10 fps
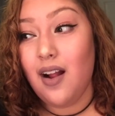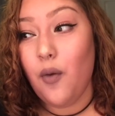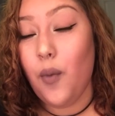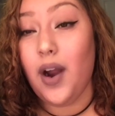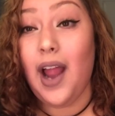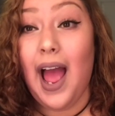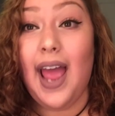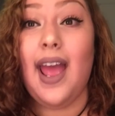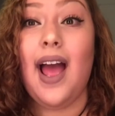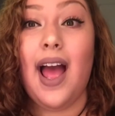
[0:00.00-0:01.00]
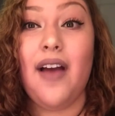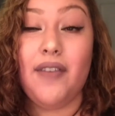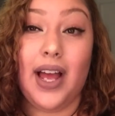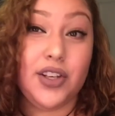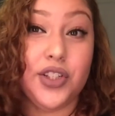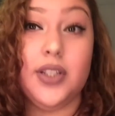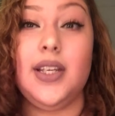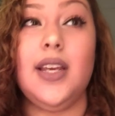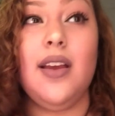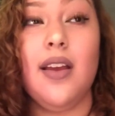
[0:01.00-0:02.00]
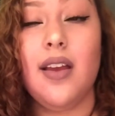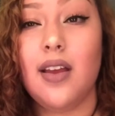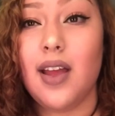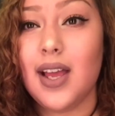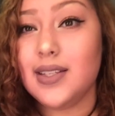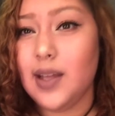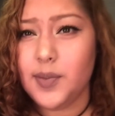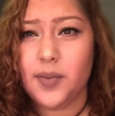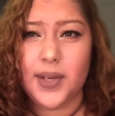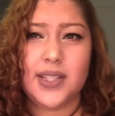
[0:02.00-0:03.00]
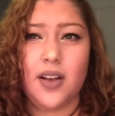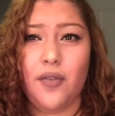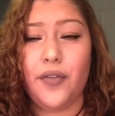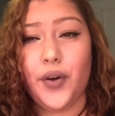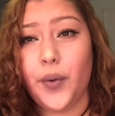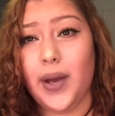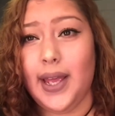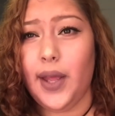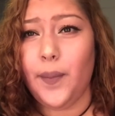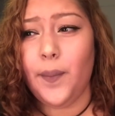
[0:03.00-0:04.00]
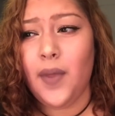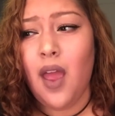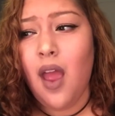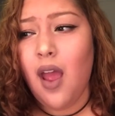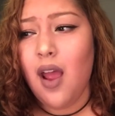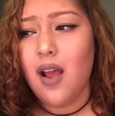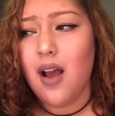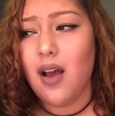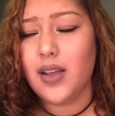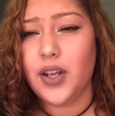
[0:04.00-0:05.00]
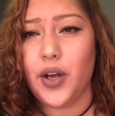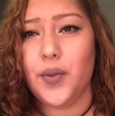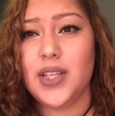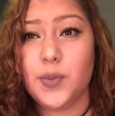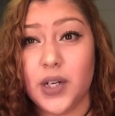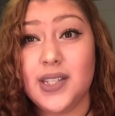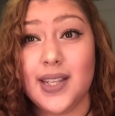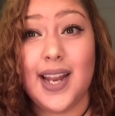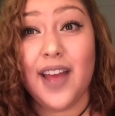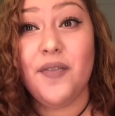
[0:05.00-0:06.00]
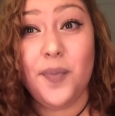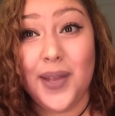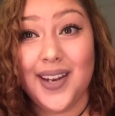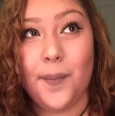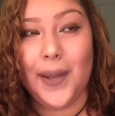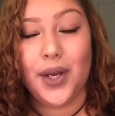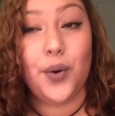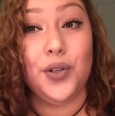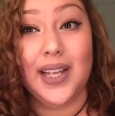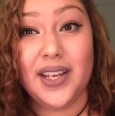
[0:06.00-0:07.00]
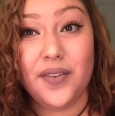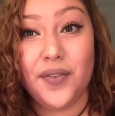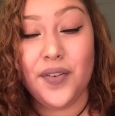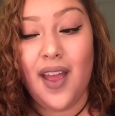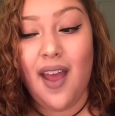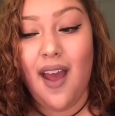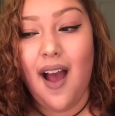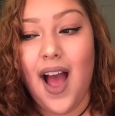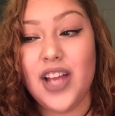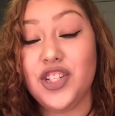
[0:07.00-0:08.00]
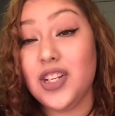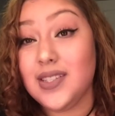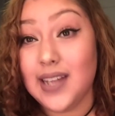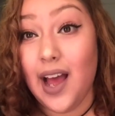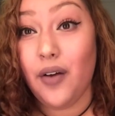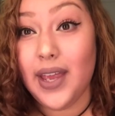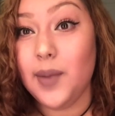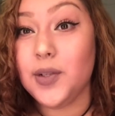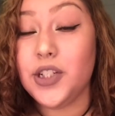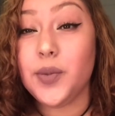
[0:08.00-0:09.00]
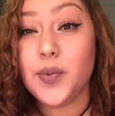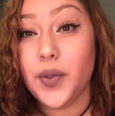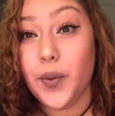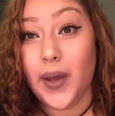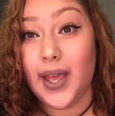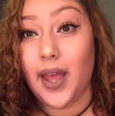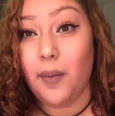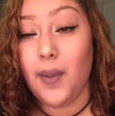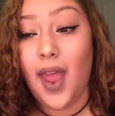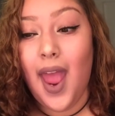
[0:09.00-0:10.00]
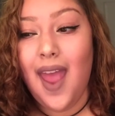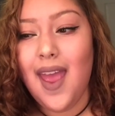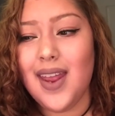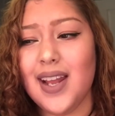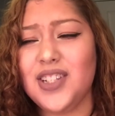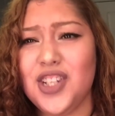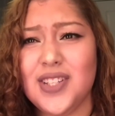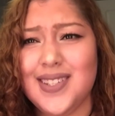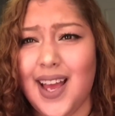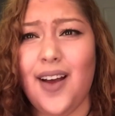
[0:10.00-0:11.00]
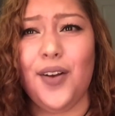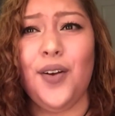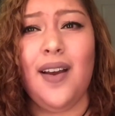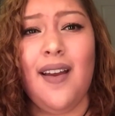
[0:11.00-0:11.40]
where I have actually accepted myself for who I am. This person that I've been my whole life. I just now came to terms with who I am, and I just now